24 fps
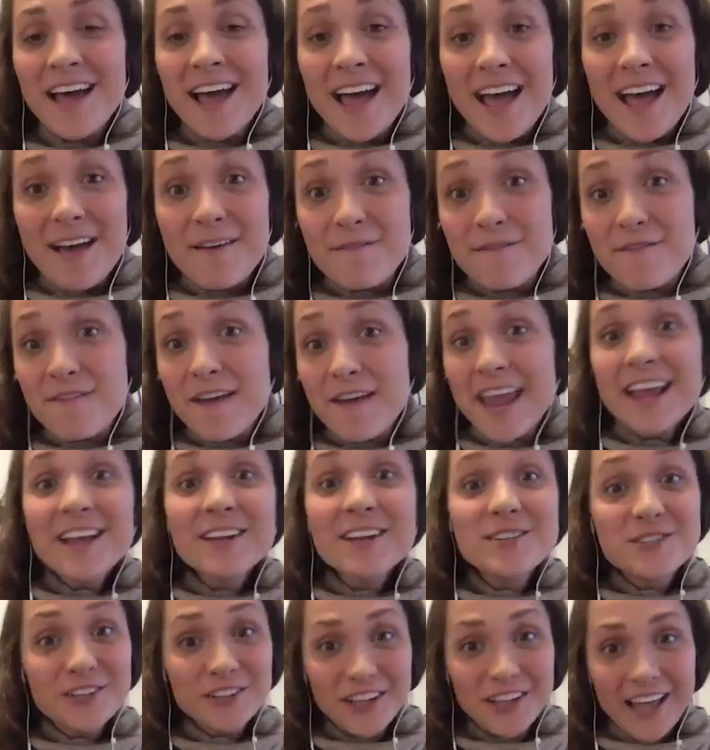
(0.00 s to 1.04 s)

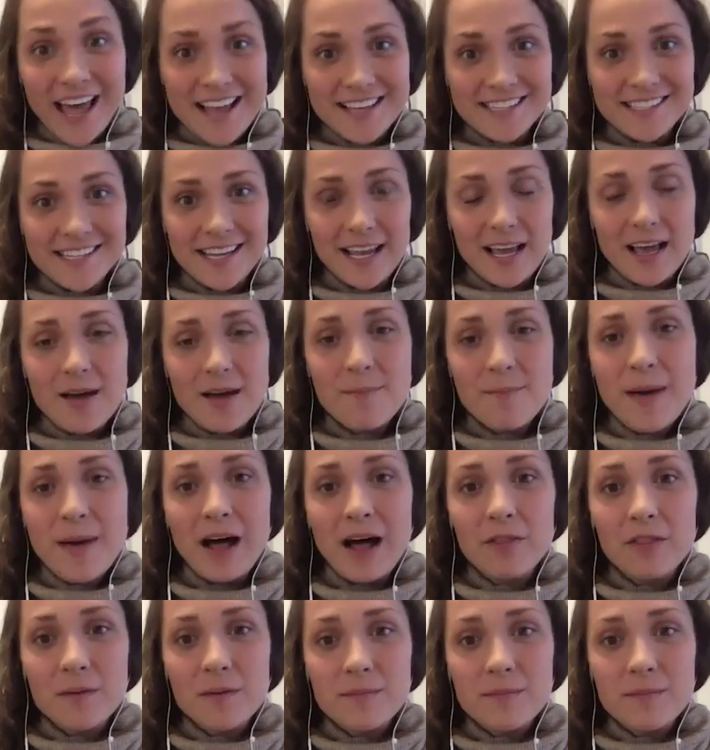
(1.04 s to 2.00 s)
Evangelizing about the mm-hmm.